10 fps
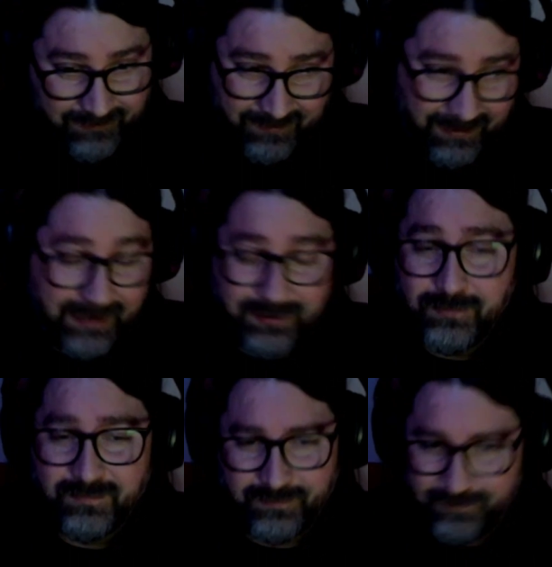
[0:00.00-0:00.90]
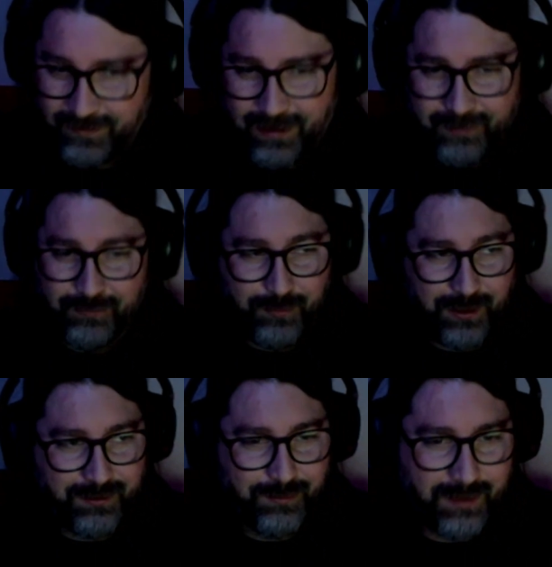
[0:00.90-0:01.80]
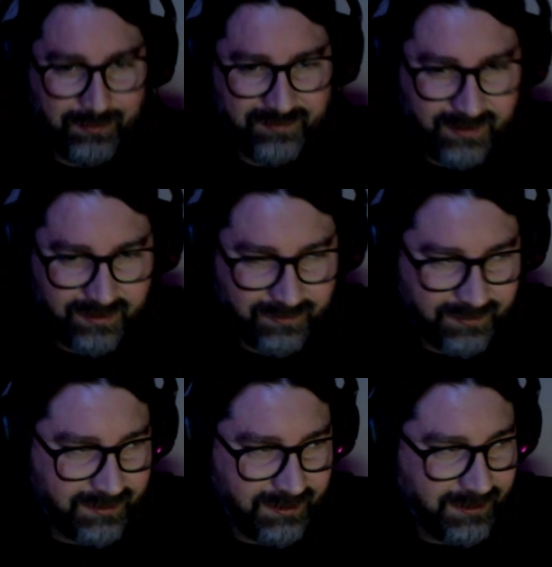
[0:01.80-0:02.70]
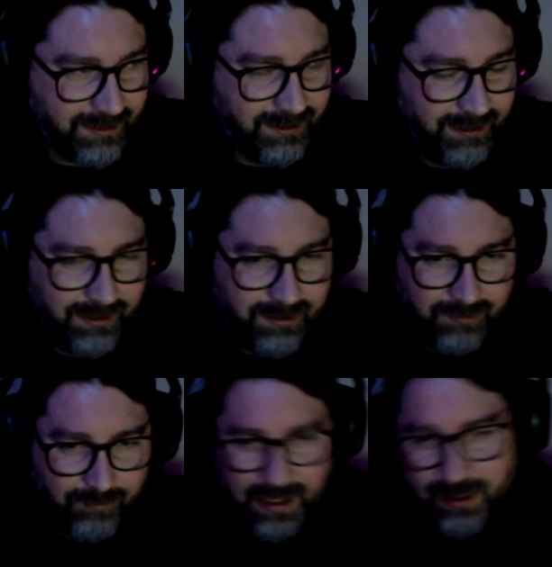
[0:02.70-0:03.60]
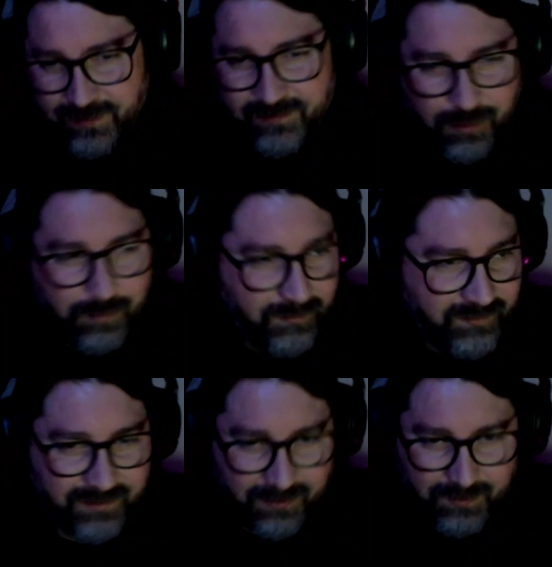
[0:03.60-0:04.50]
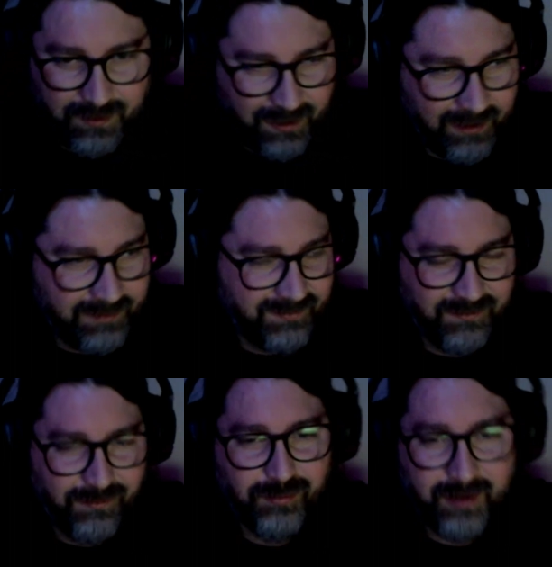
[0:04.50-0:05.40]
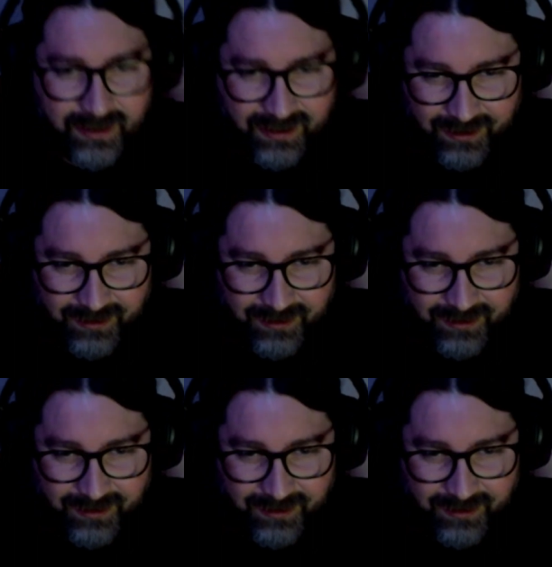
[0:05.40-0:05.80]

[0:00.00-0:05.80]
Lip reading: and you're I don't know about you, but I was sitting there thinking like, man, this whole movie is going to be like this gritty.